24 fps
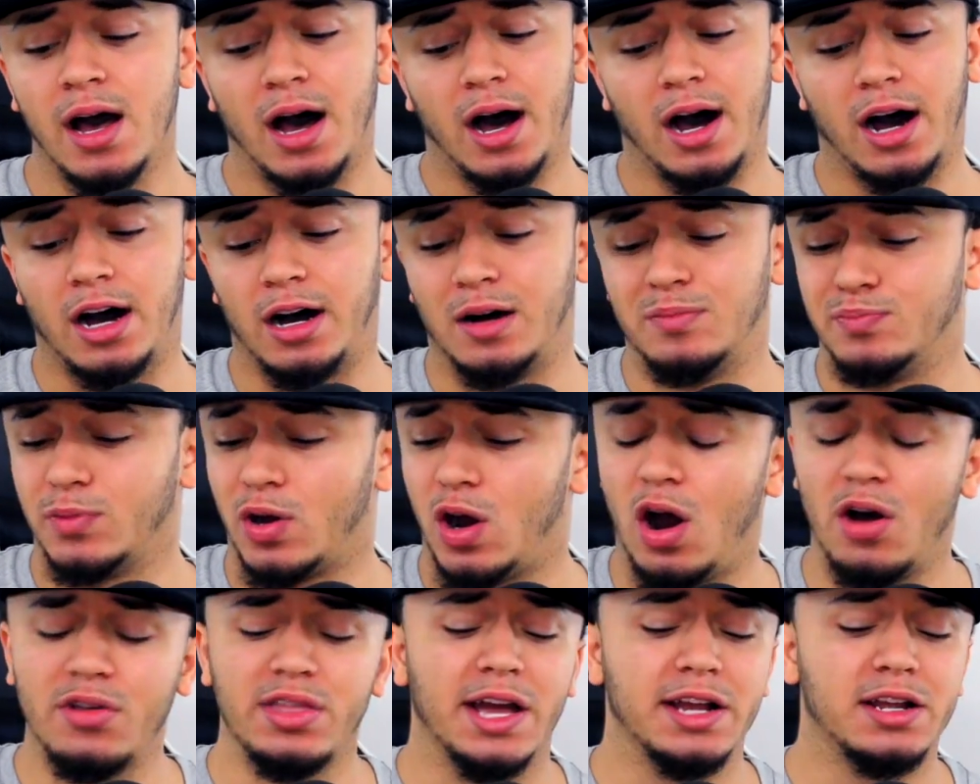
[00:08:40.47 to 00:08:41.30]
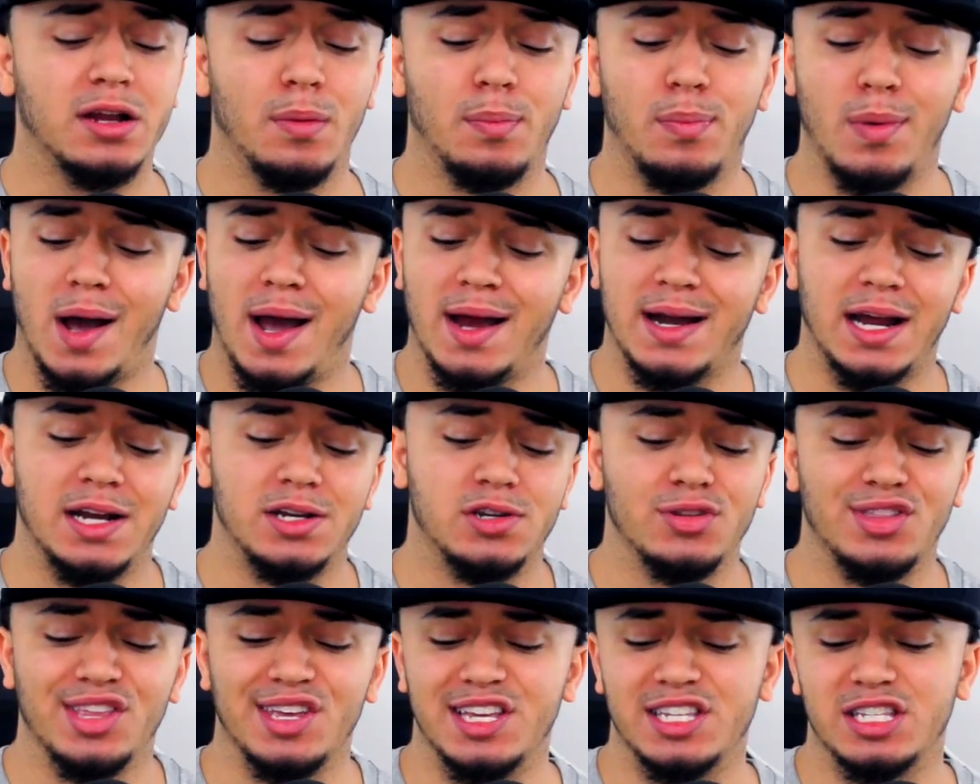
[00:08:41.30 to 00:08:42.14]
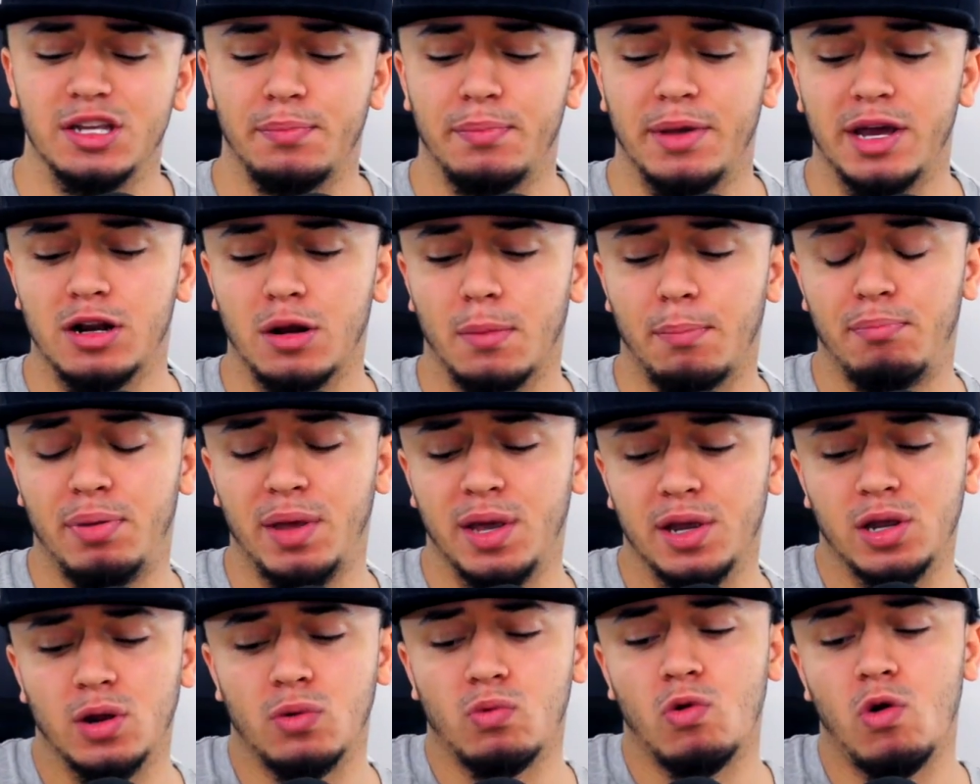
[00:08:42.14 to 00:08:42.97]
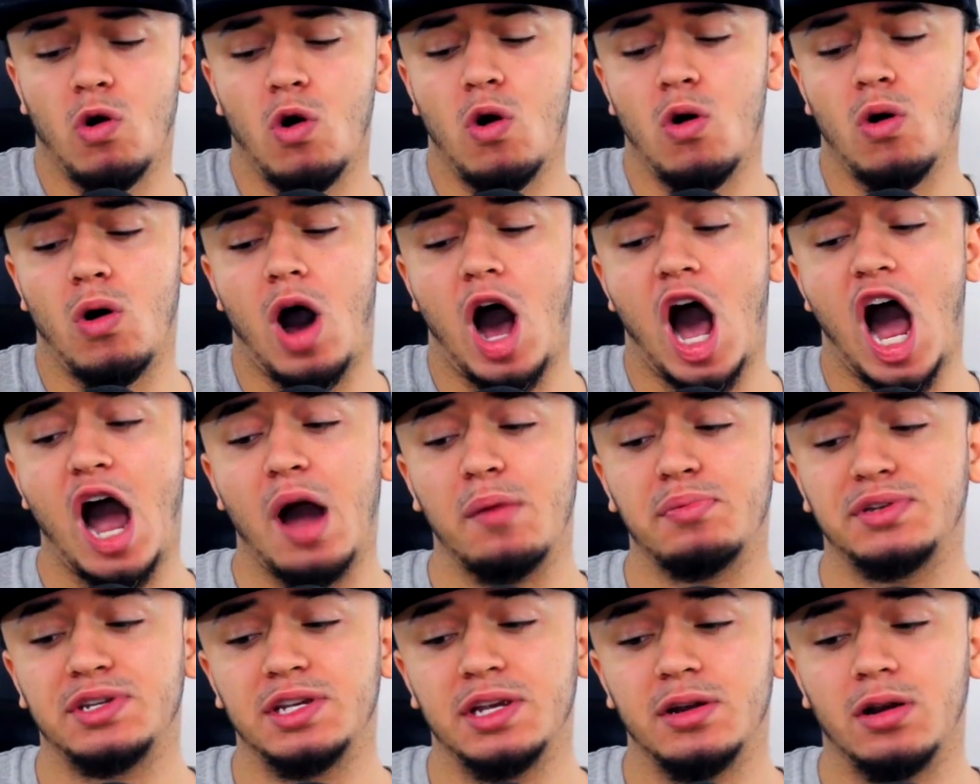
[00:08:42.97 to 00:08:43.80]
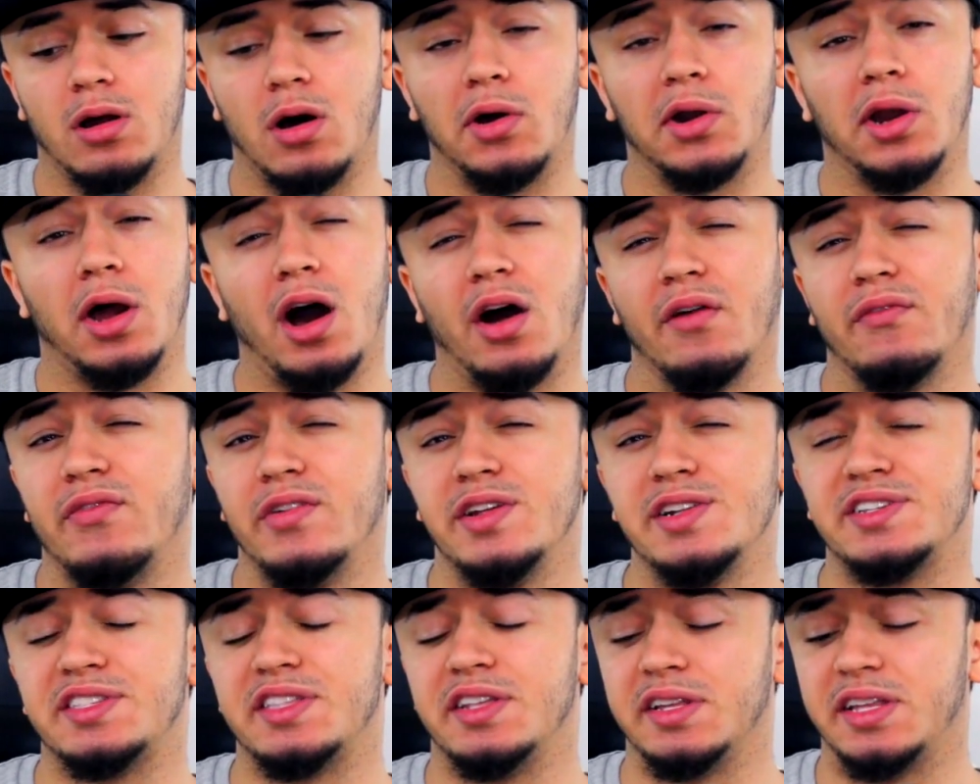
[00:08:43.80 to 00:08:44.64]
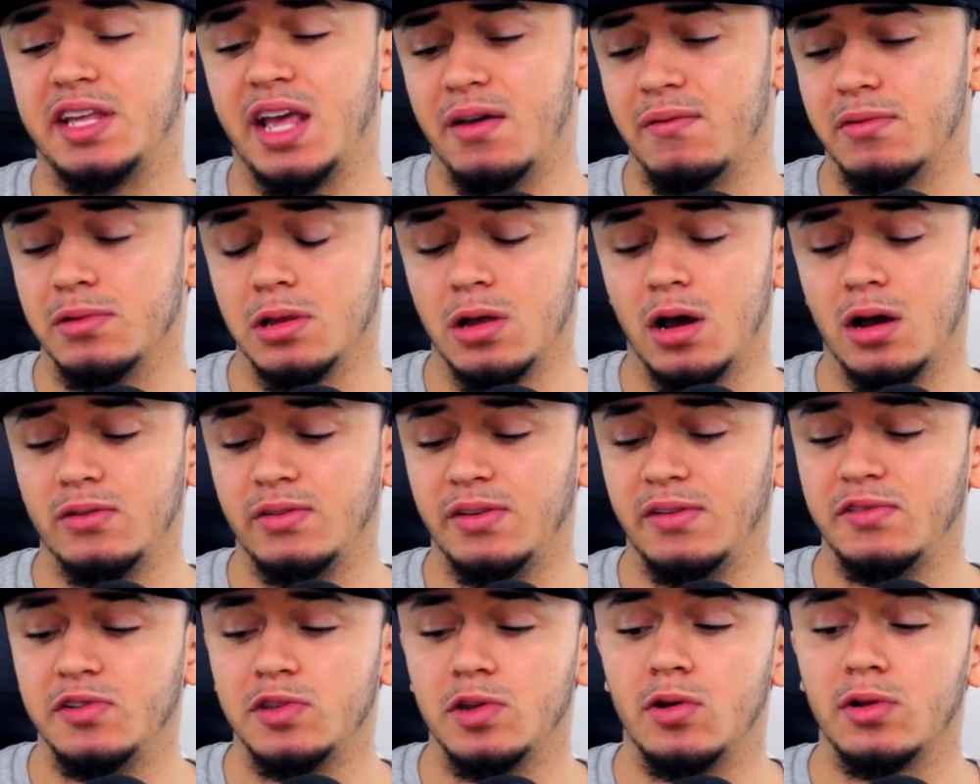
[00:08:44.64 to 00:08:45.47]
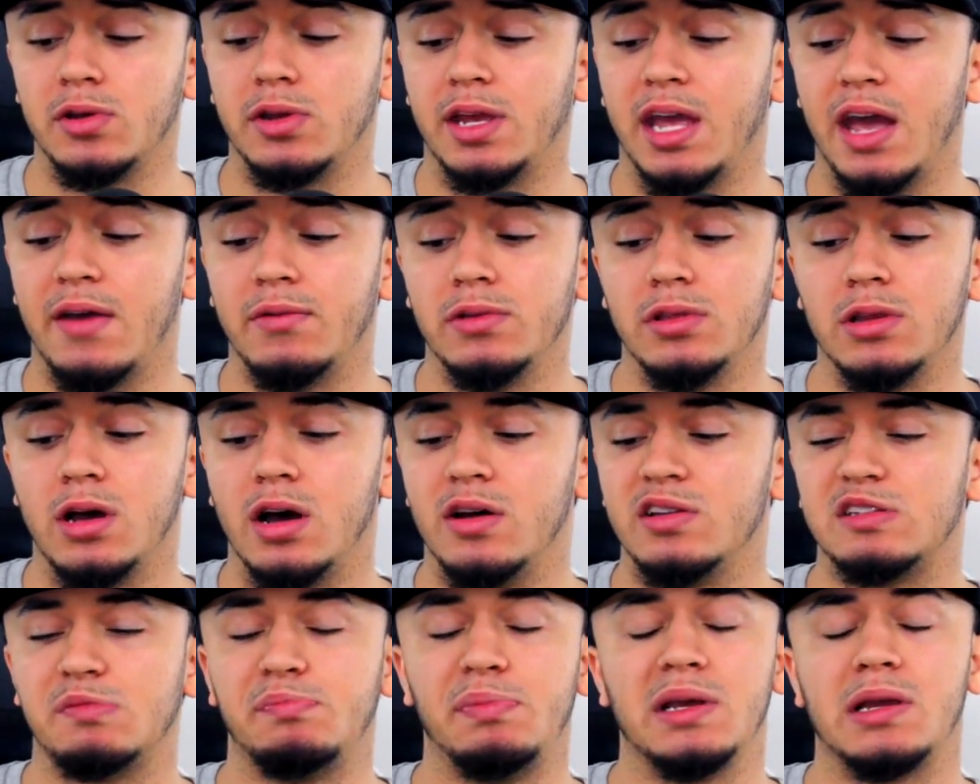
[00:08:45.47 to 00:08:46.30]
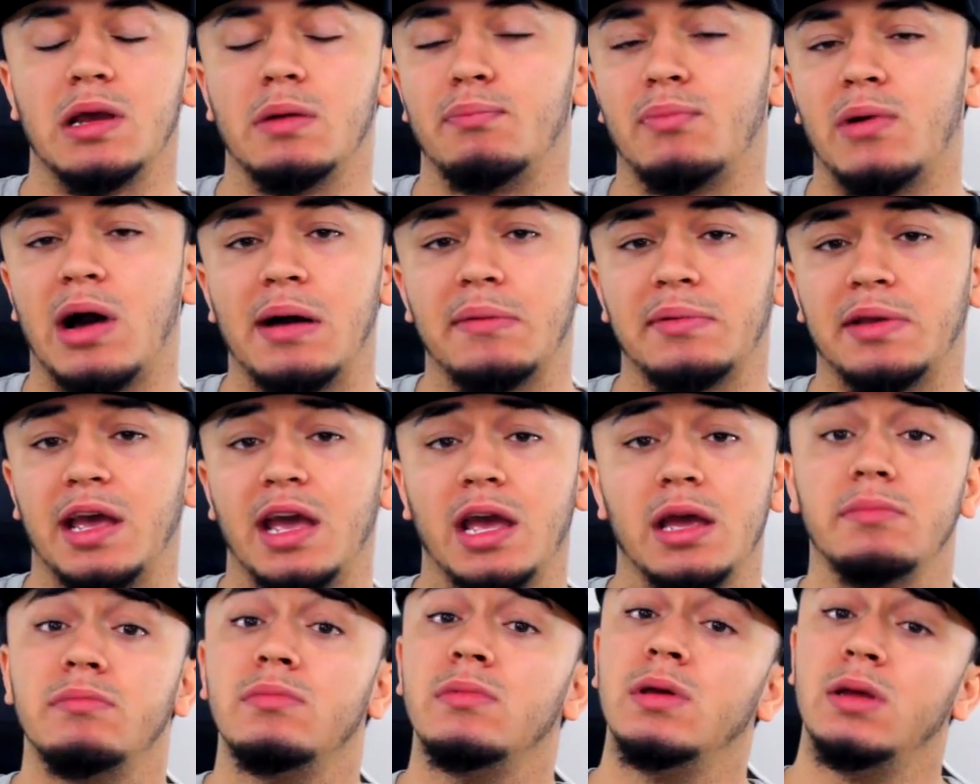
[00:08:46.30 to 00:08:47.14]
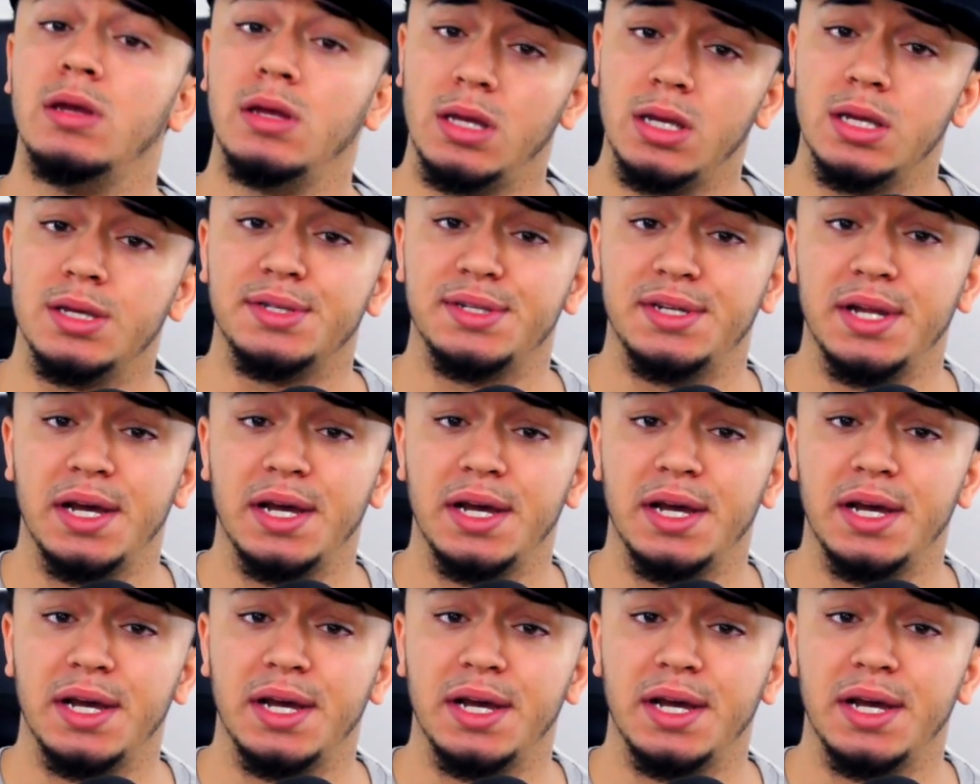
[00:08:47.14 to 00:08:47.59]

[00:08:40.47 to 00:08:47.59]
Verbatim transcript: Um, all that combined, I do think he's a better pick and roll option on offense than Kevin Love, even though Kevin Love's pick and pop game is